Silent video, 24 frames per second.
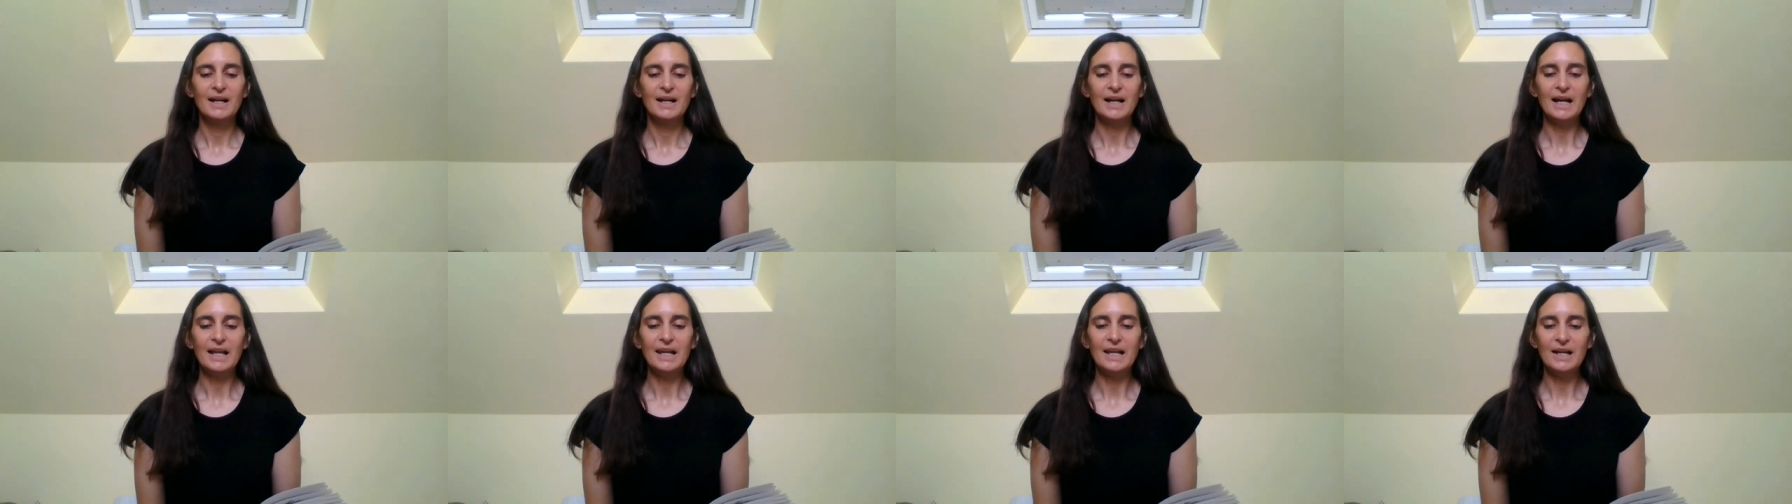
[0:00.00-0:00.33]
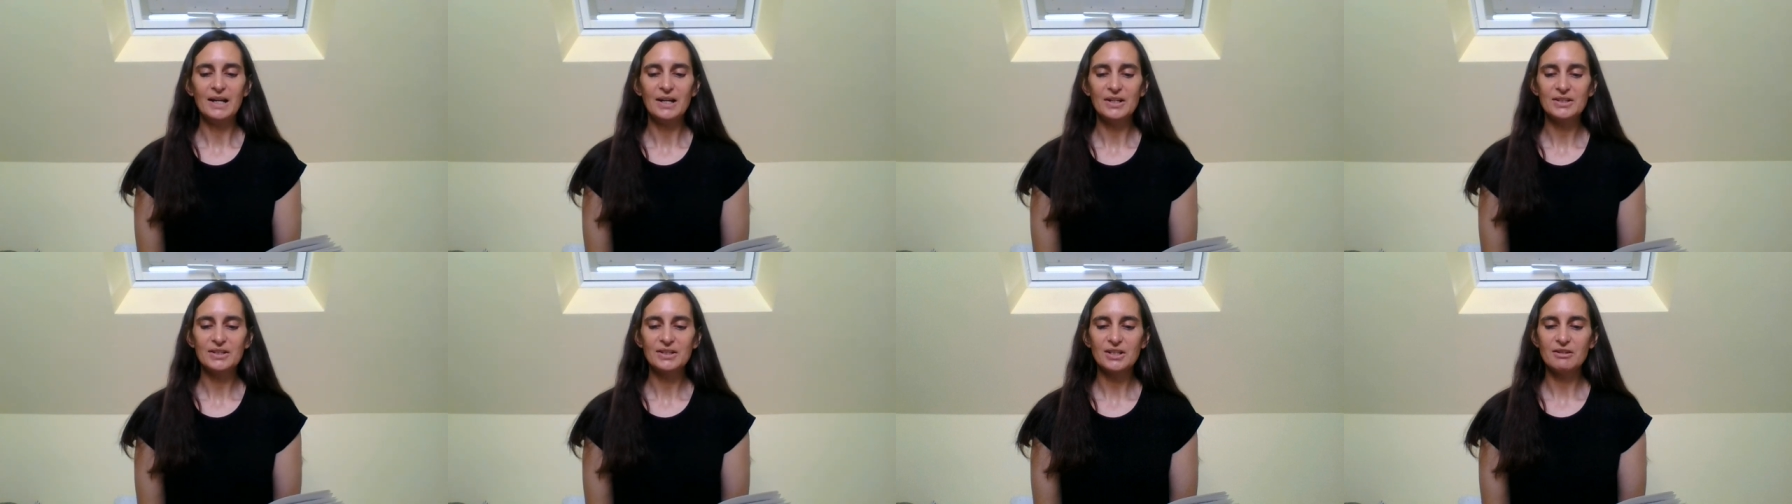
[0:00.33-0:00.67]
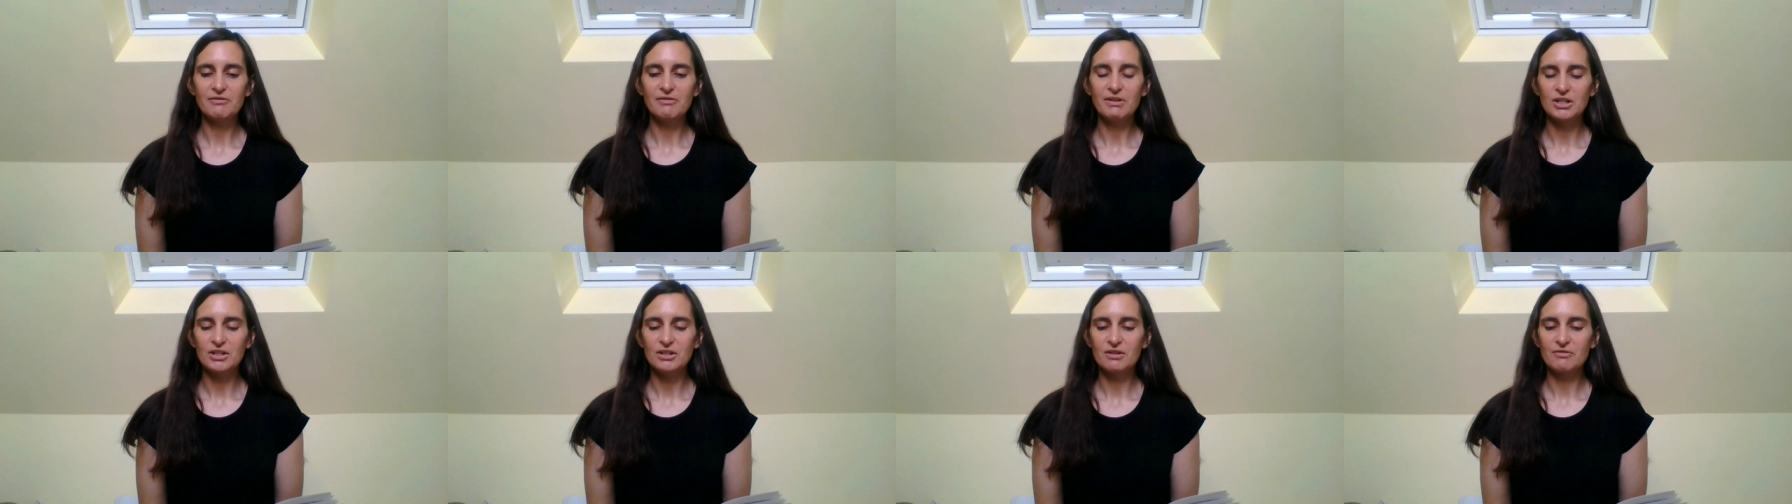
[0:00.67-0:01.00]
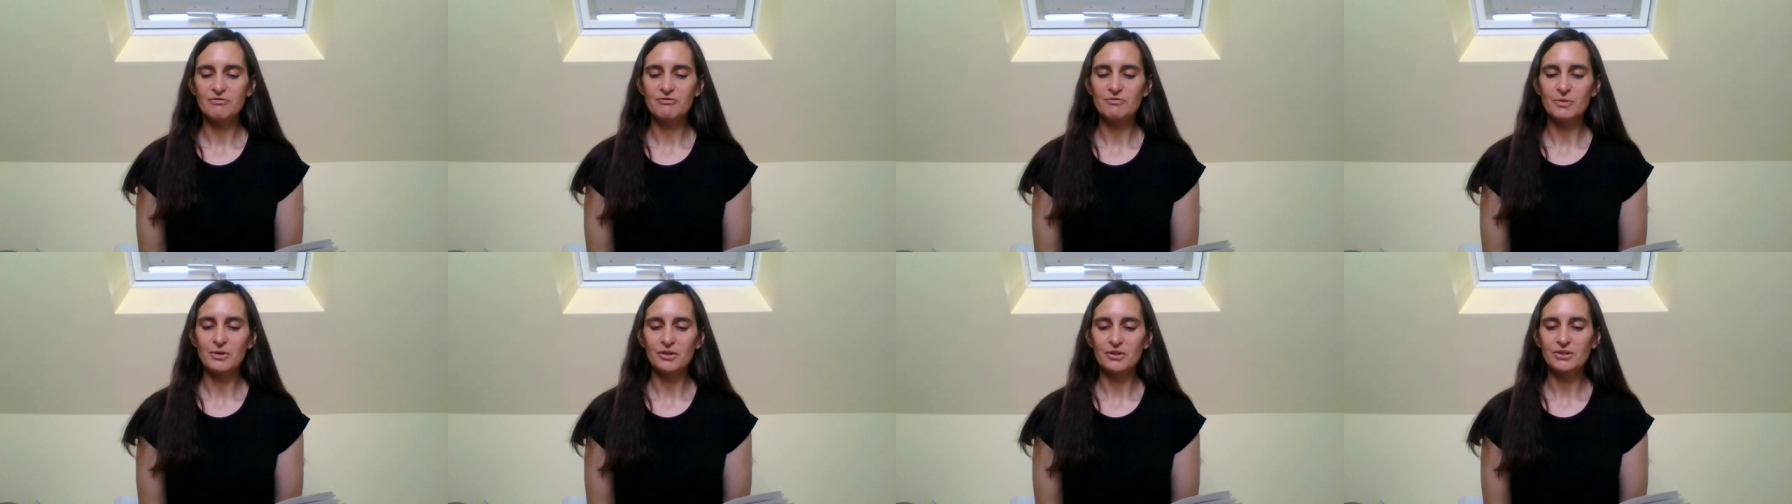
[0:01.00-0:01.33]
At last, I reached the
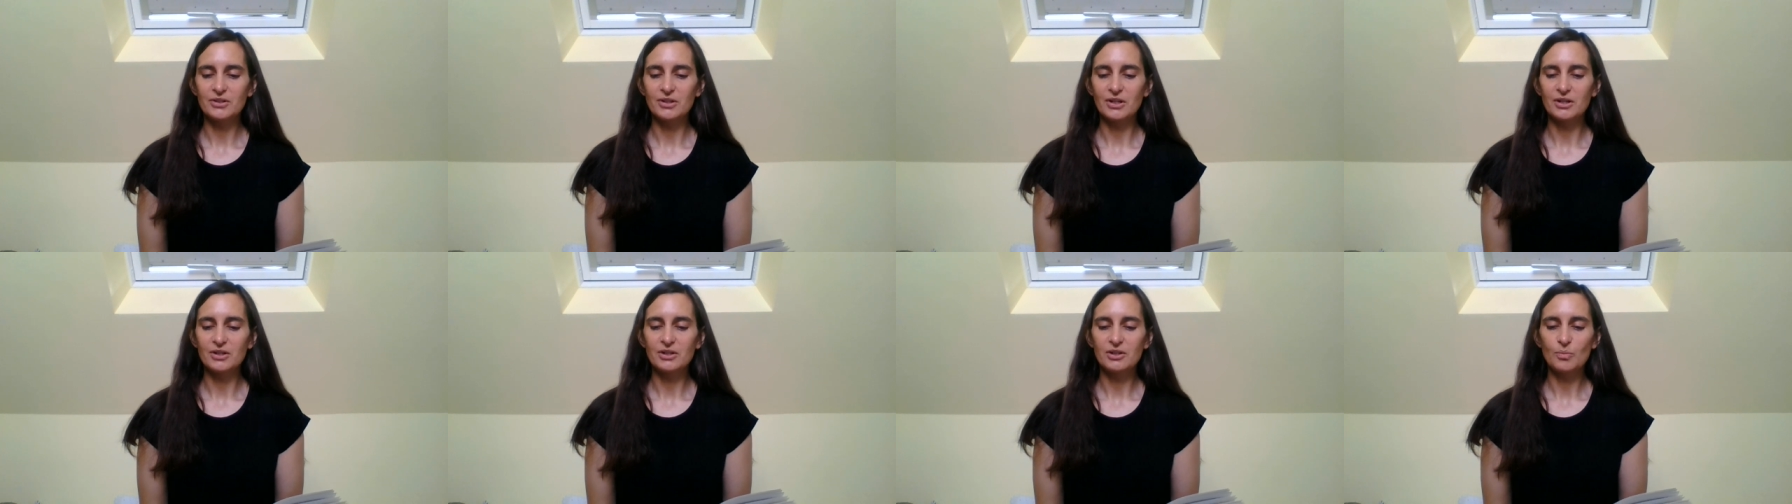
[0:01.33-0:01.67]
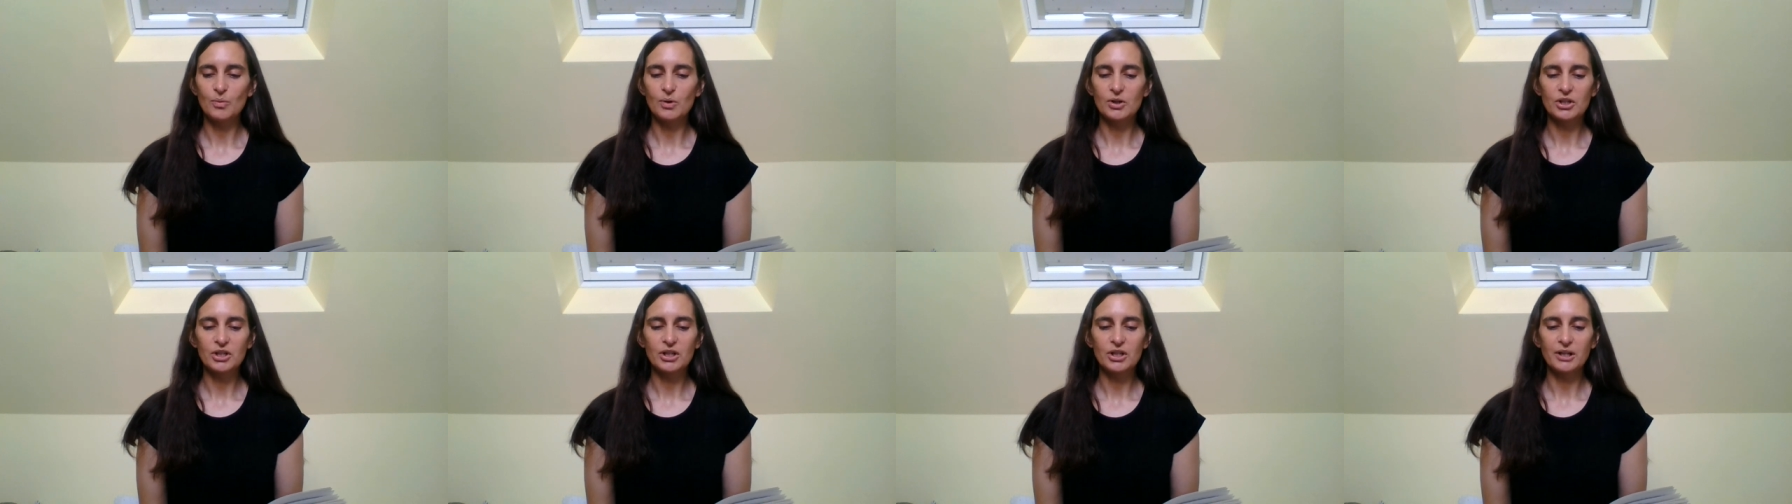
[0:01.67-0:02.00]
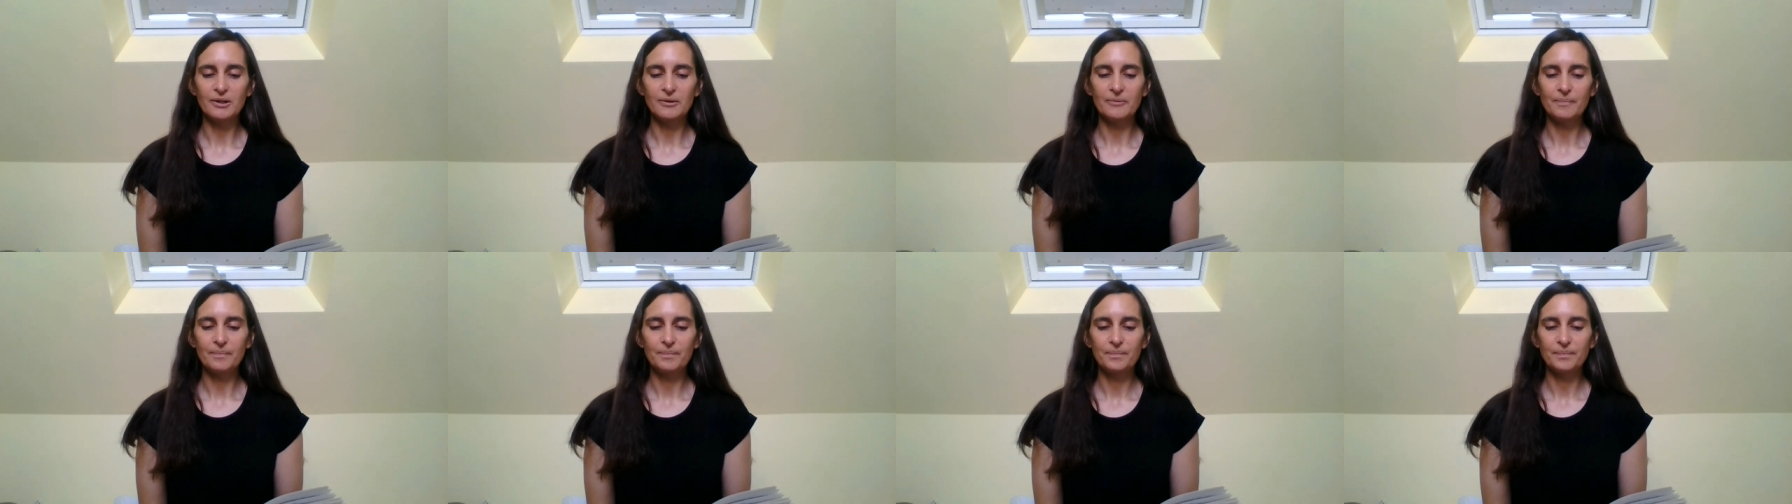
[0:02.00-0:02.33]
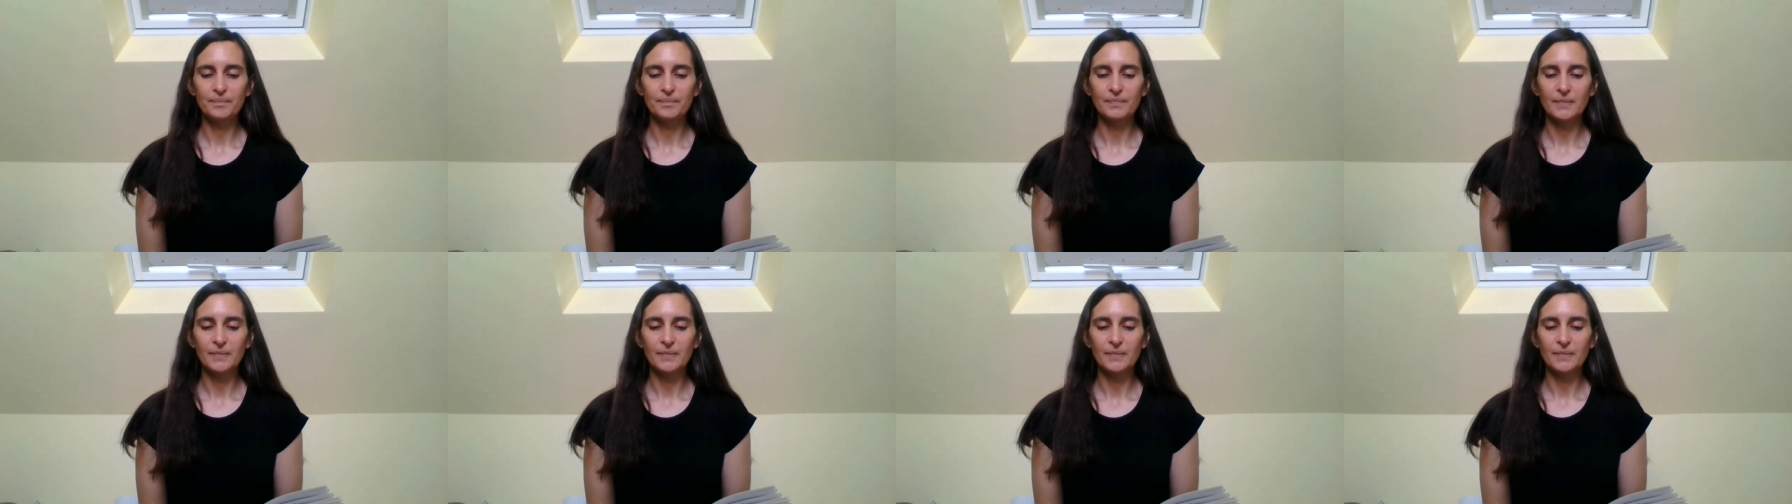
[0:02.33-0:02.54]
rocks under Watch Hill.